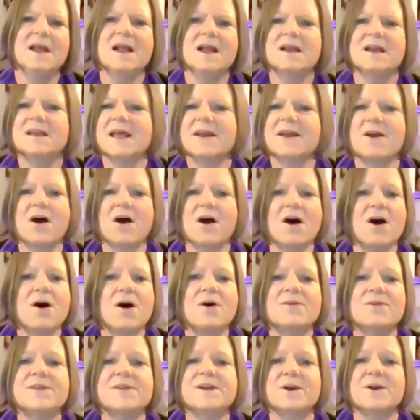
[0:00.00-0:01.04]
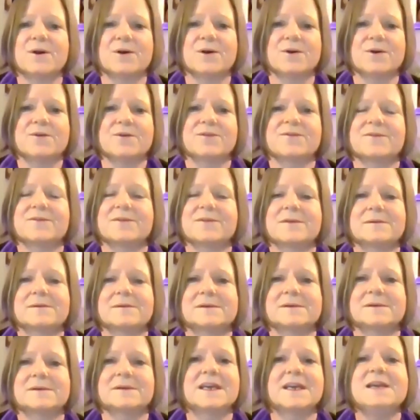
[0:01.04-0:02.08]
Let all the earth
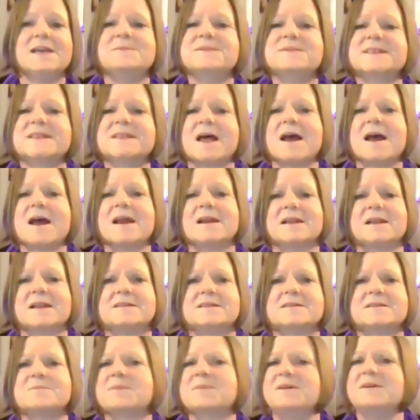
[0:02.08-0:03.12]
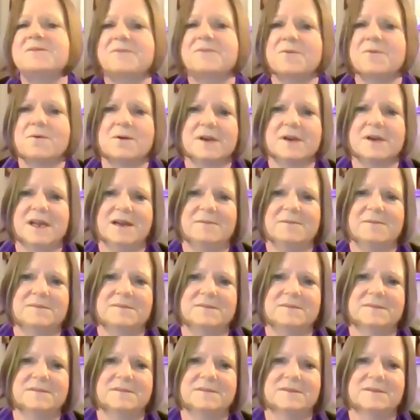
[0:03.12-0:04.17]
keep silence before him.
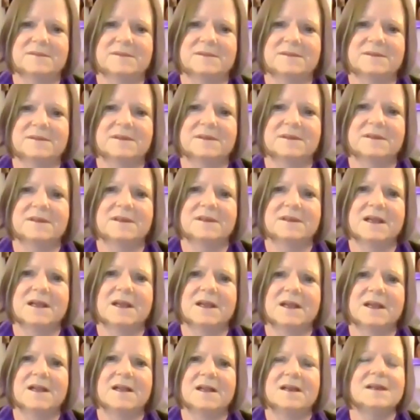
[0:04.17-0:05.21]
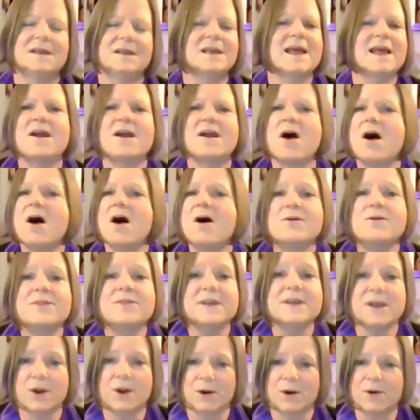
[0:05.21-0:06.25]
Let all
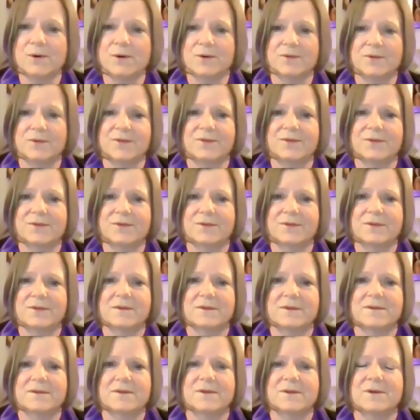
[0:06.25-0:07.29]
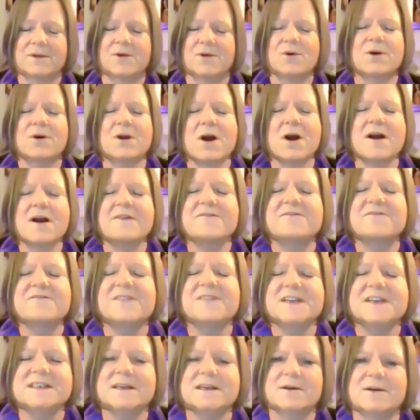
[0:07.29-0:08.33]
the earth, or our
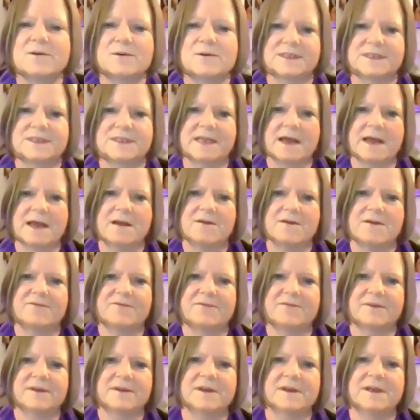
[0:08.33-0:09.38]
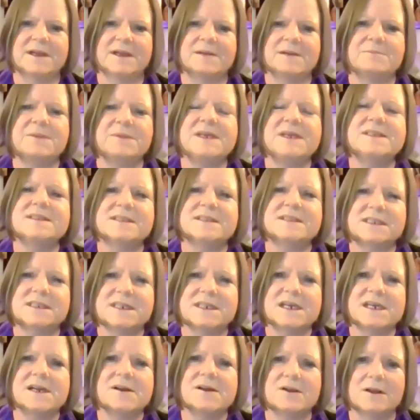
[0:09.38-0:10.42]
physical self, be
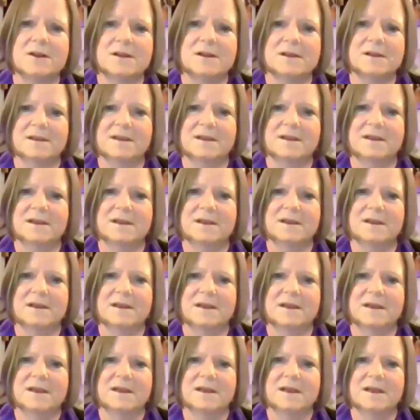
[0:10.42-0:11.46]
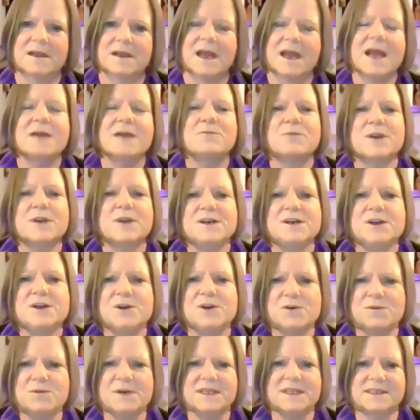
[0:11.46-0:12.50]
still and
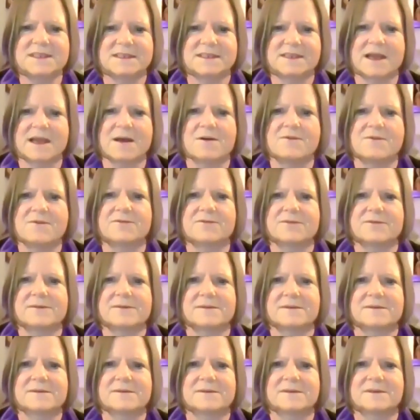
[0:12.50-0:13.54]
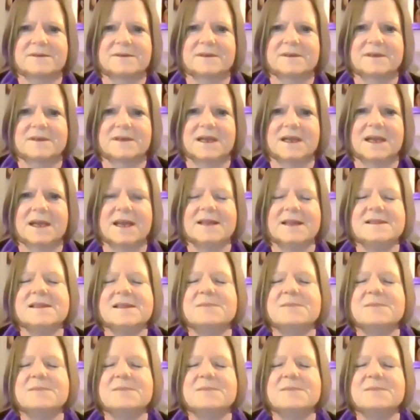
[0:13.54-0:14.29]
renew itself in